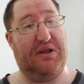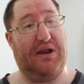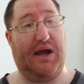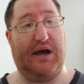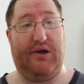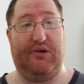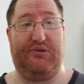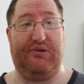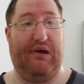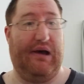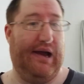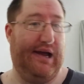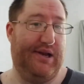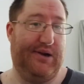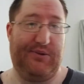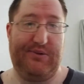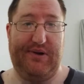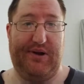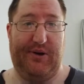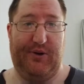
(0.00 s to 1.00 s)
else. I
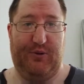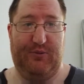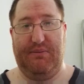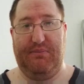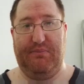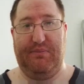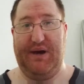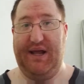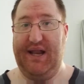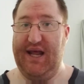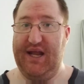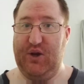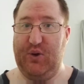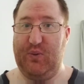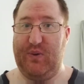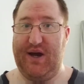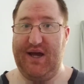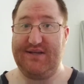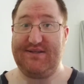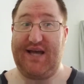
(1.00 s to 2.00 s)
don't know. But
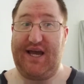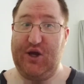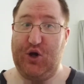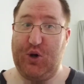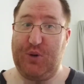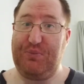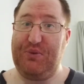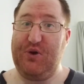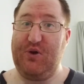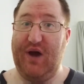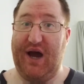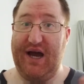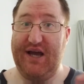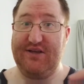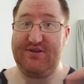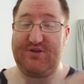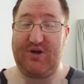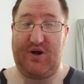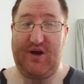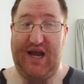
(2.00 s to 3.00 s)
anyways, I hope you
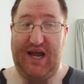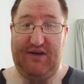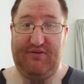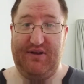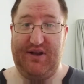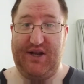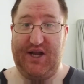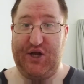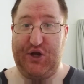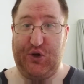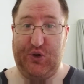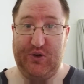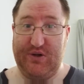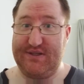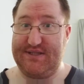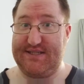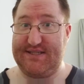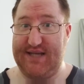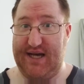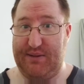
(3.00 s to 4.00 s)
guys are having a good
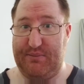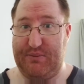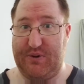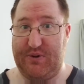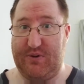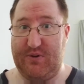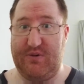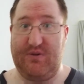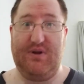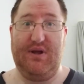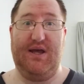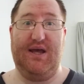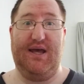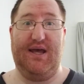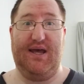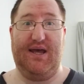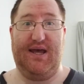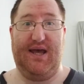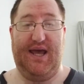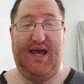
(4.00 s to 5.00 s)
summer
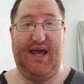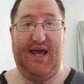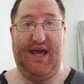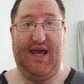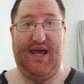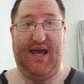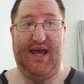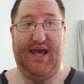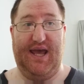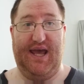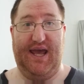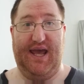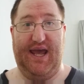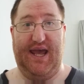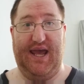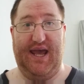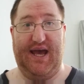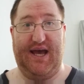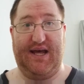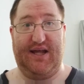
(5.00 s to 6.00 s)

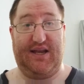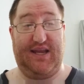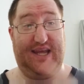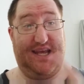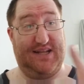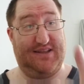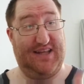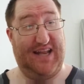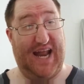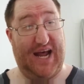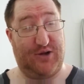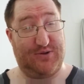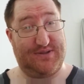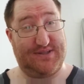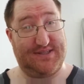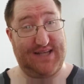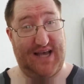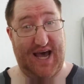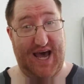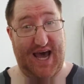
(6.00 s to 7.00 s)
and getting
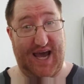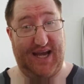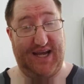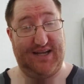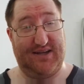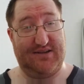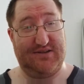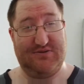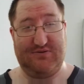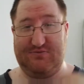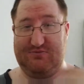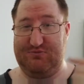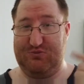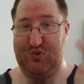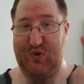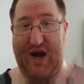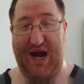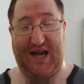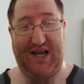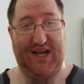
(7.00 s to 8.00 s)
outside,
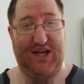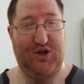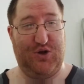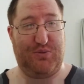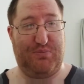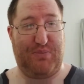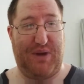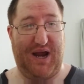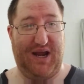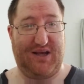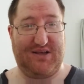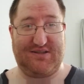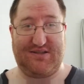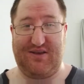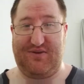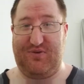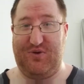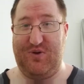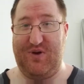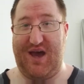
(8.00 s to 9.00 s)
riding your bikes
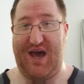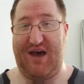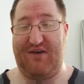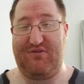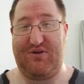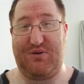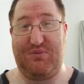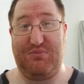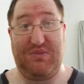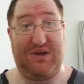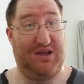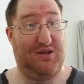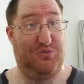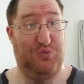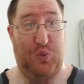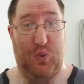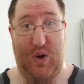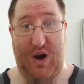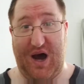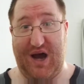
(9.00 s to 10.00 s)
if you have them,
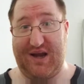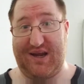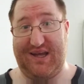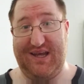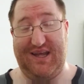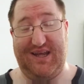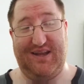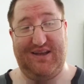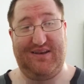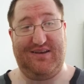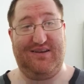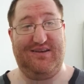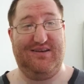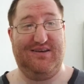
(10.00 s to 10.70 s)
walking,